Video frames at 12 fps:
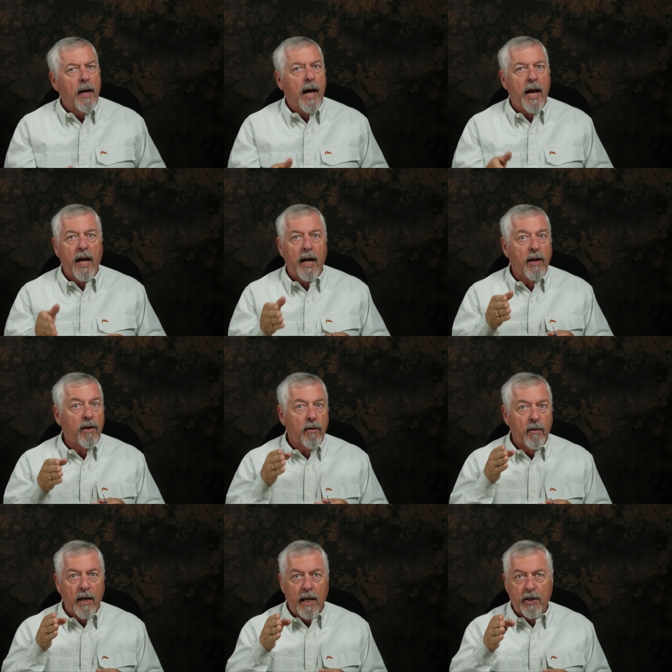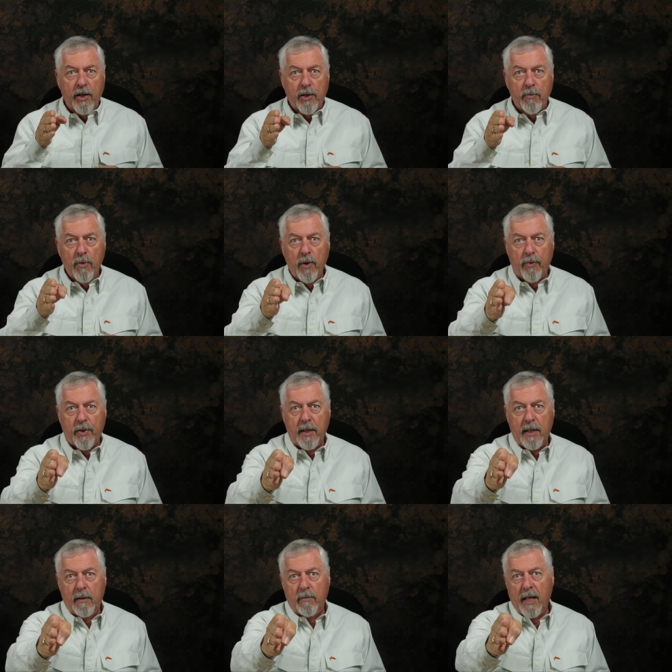and it just moves
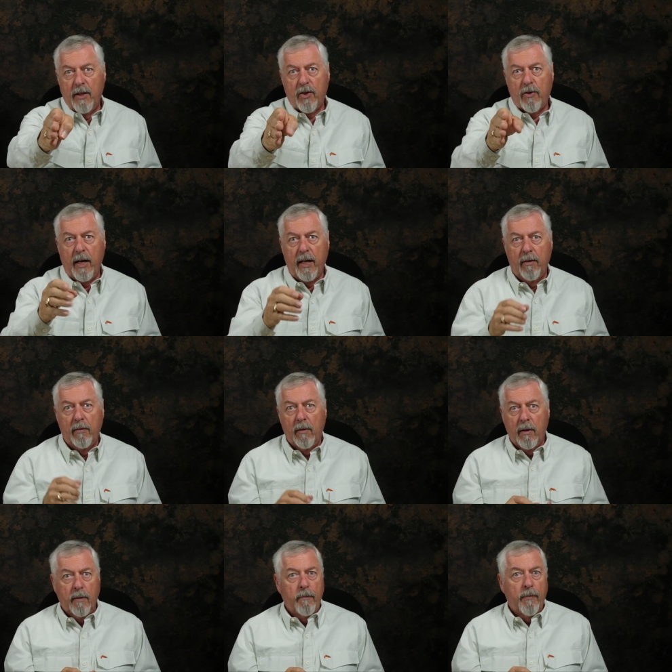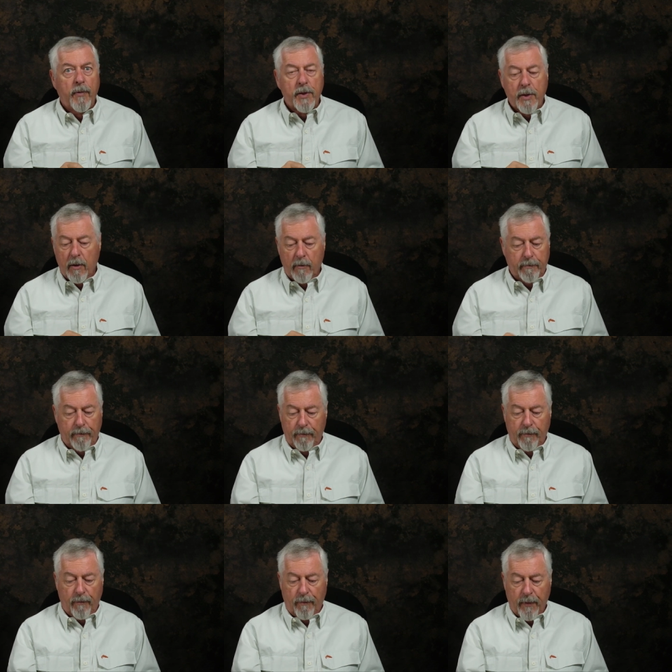dead straight. So,
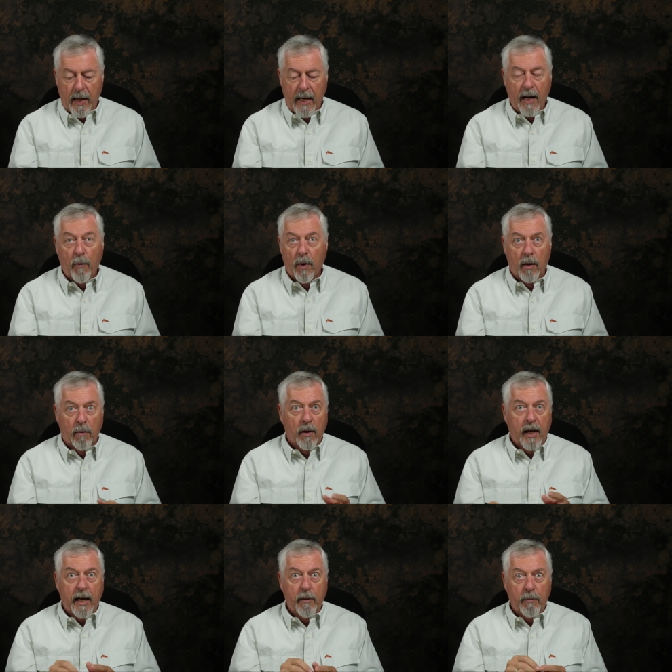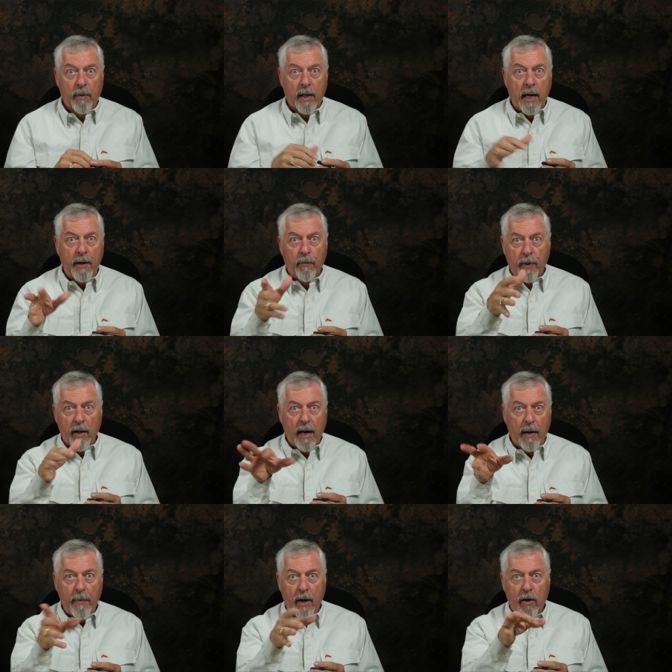and it will... And with all
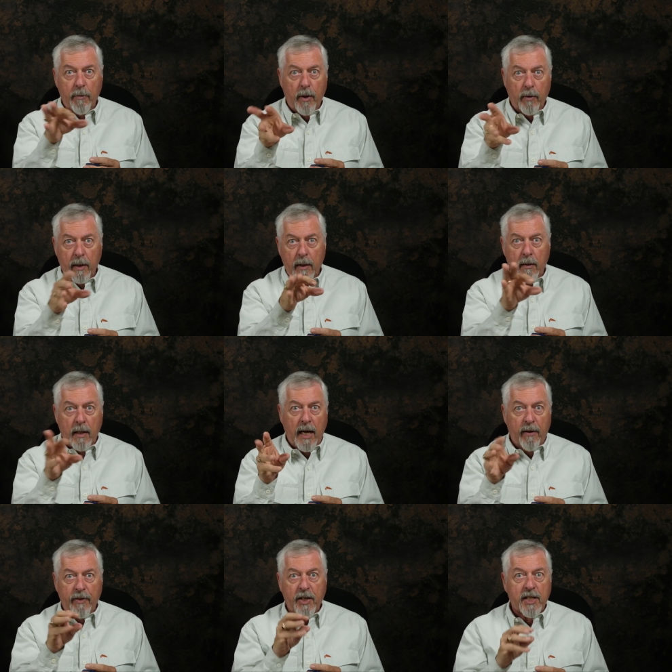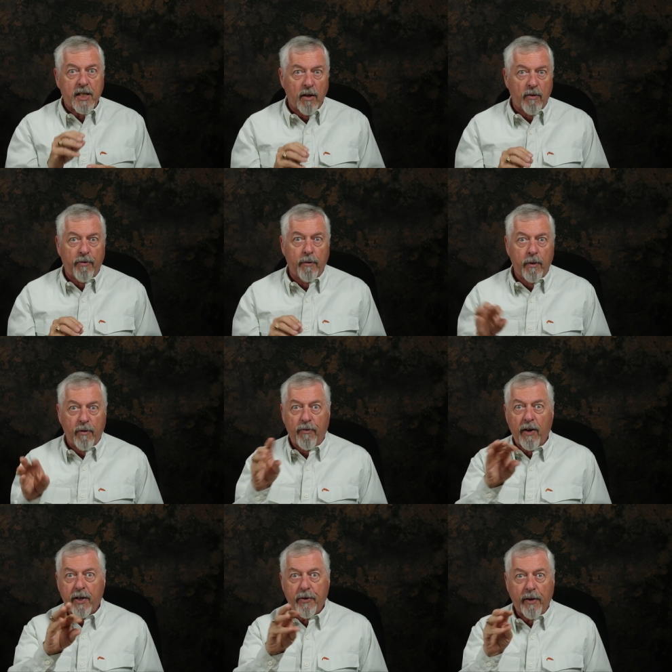that marabou, everything's still
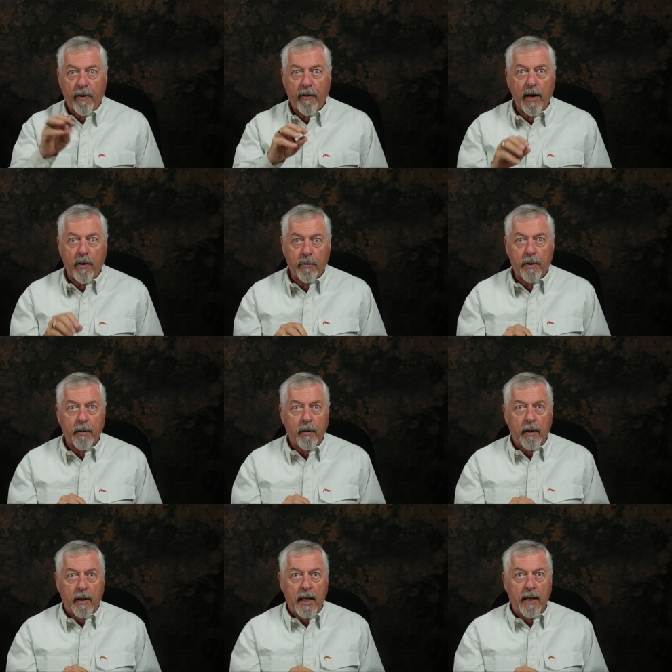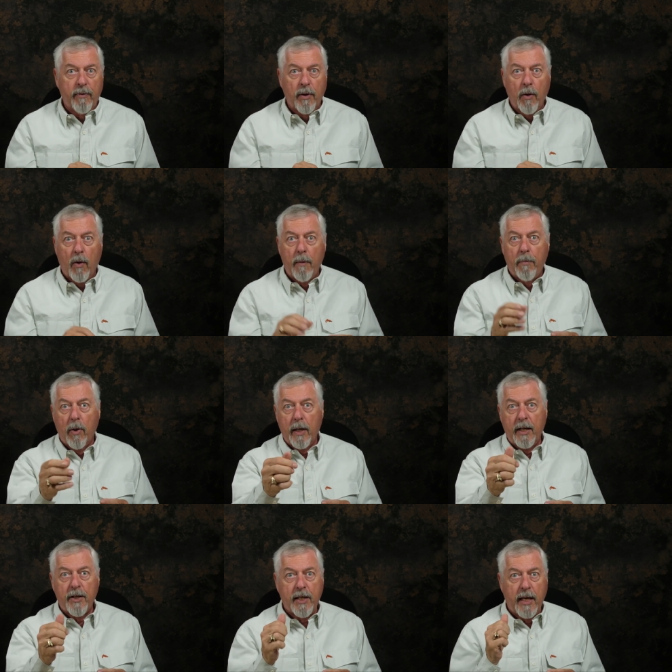fluttering around, even though I'm
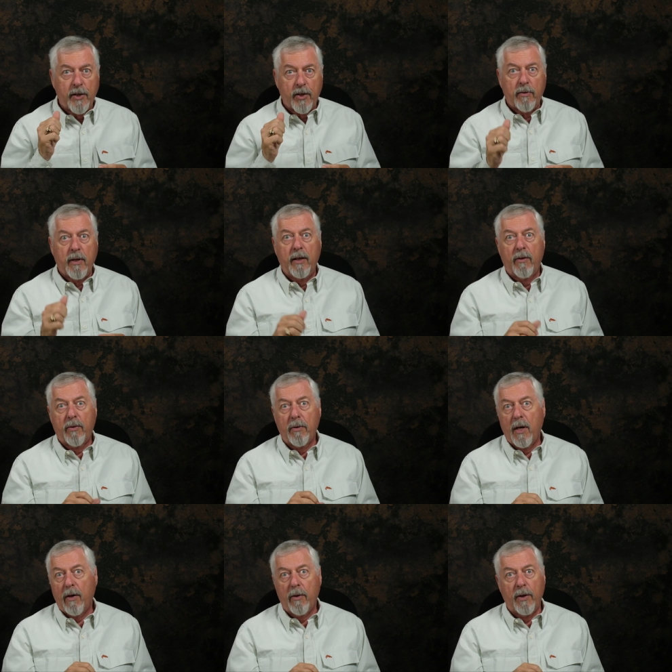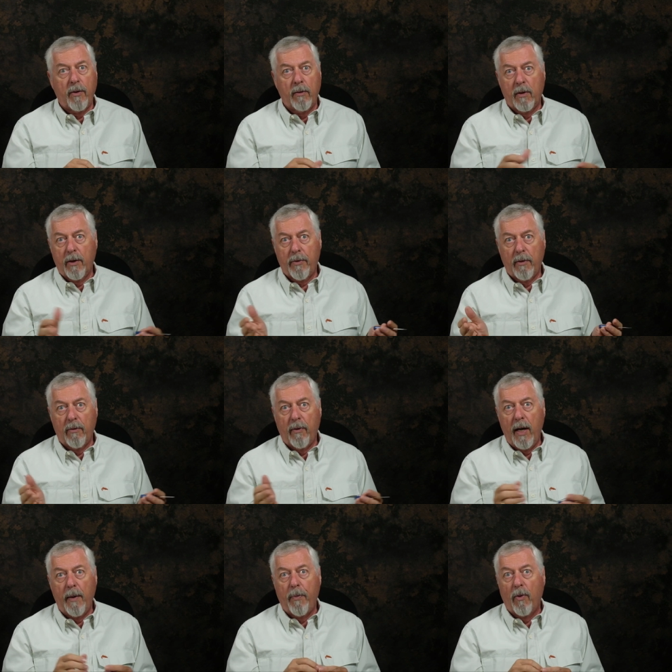pulling it dead straight through current or through a
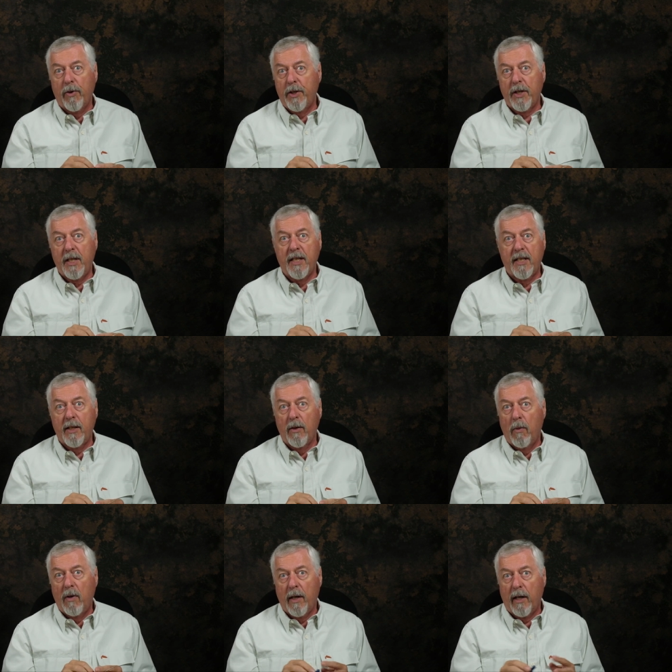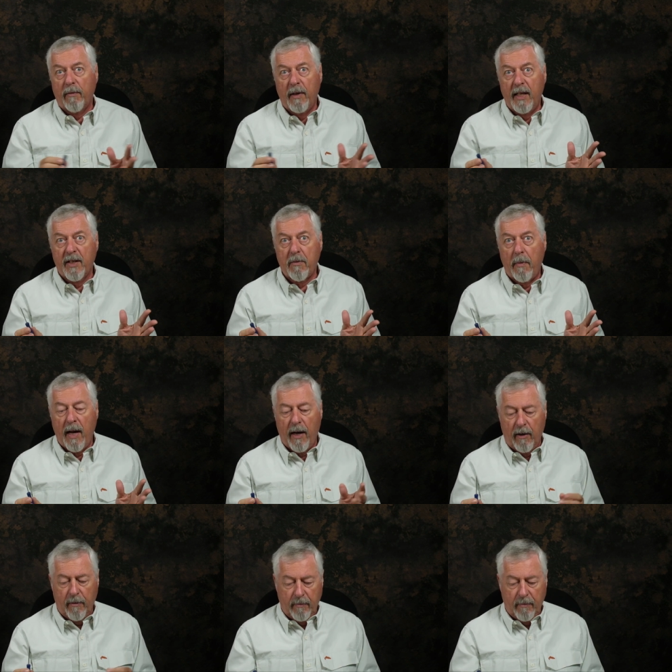rip or just in still water. It doesn't matter.